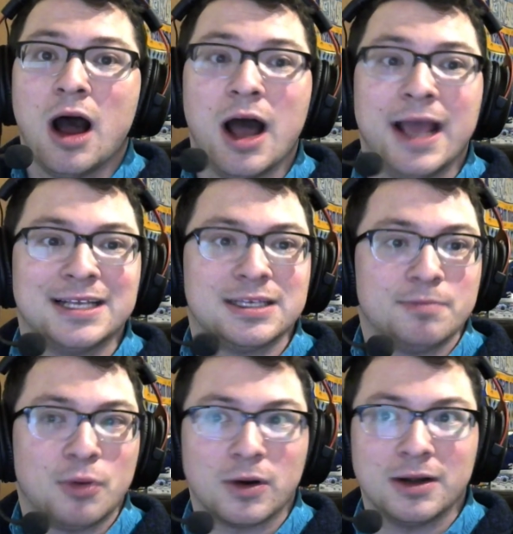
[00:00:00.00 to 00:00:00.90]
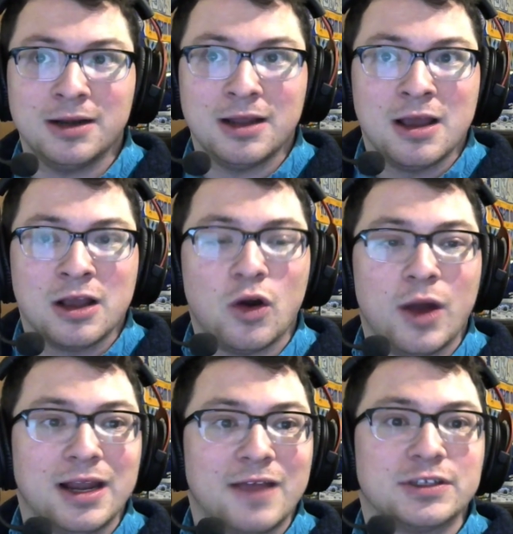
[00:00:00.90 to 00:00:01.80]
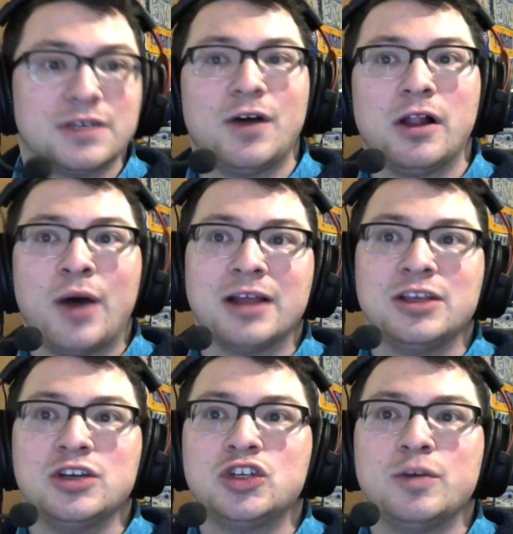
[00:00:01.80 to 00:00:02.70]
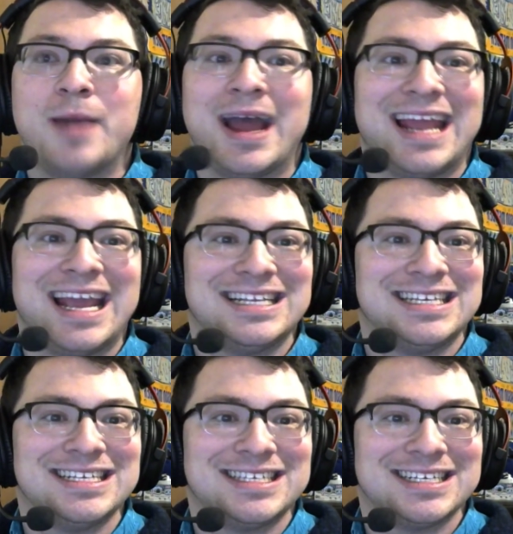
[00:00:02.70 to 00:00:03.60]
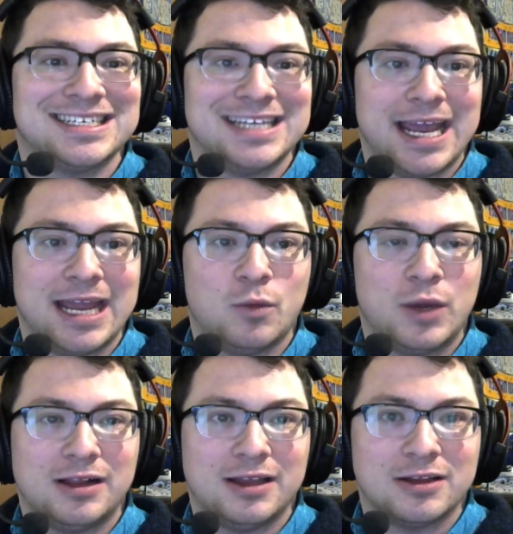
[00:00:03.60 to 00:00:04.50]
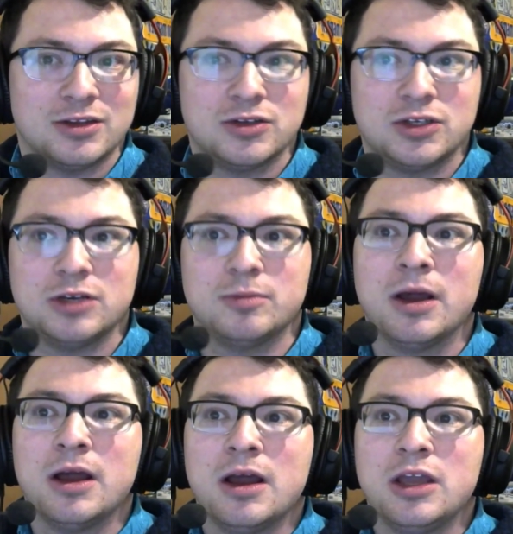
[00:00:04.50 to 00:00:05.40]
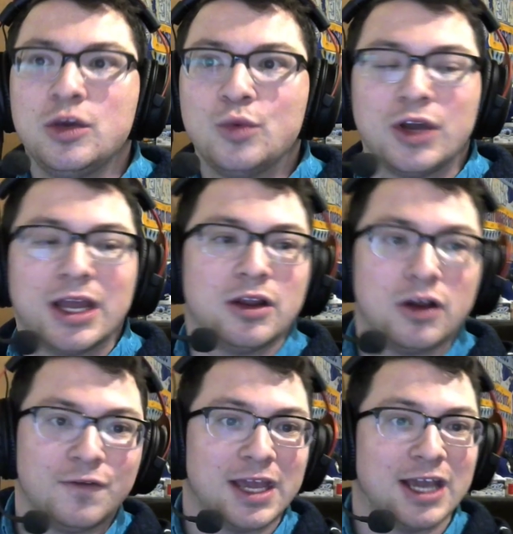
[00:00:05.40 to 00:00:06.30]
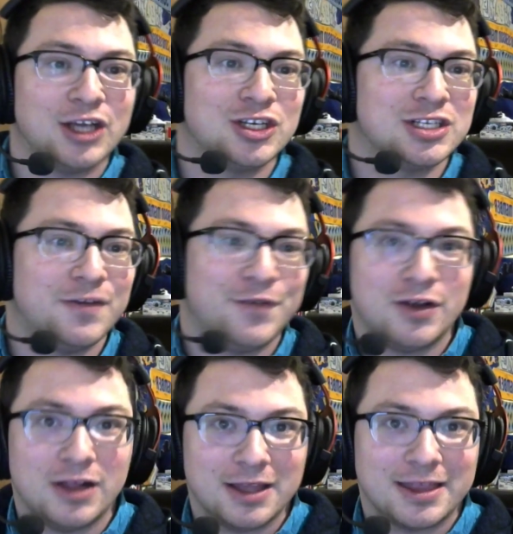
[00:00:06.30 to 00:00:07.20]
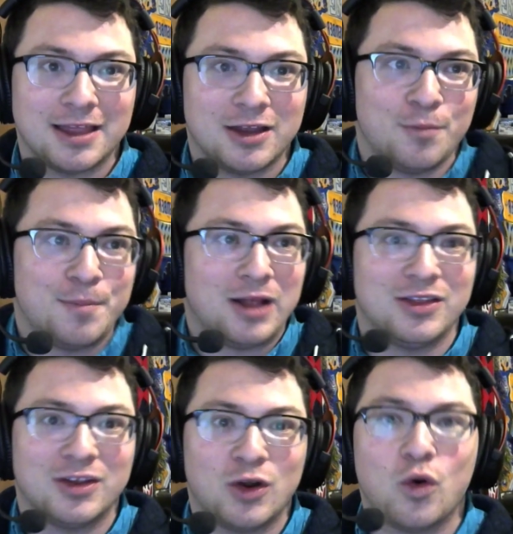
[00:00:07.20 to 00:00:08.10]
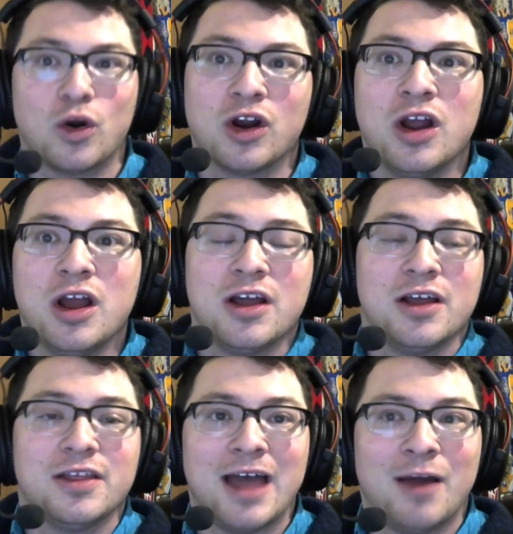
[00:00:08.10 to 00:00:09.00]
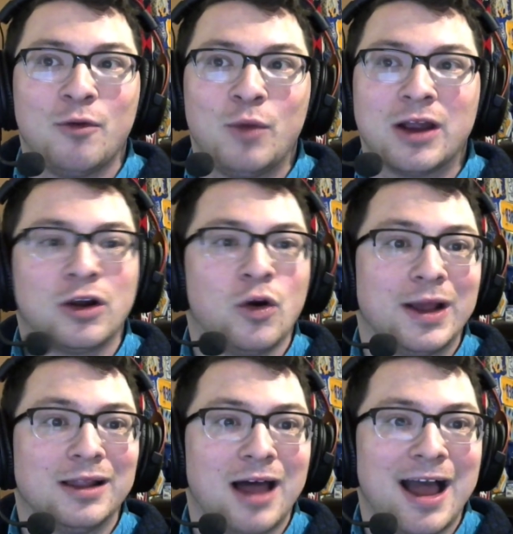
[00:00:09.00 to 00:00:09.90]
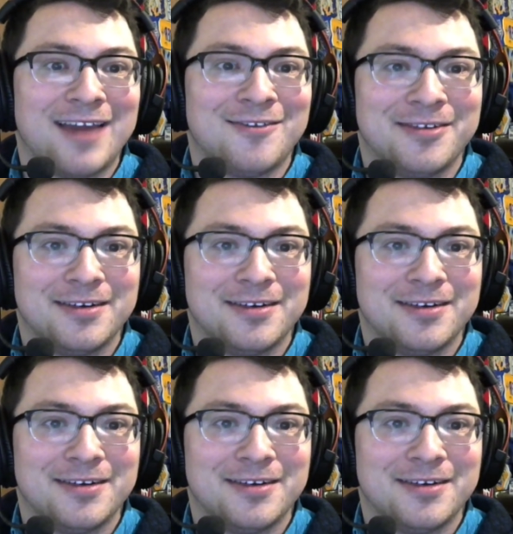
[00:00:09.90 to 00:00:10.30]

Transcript: is important. Go ahead and give us a follow on YouTube at 1868 Weekly on YouTube. You will get notifications if you click that little bell in the corner that we are going live.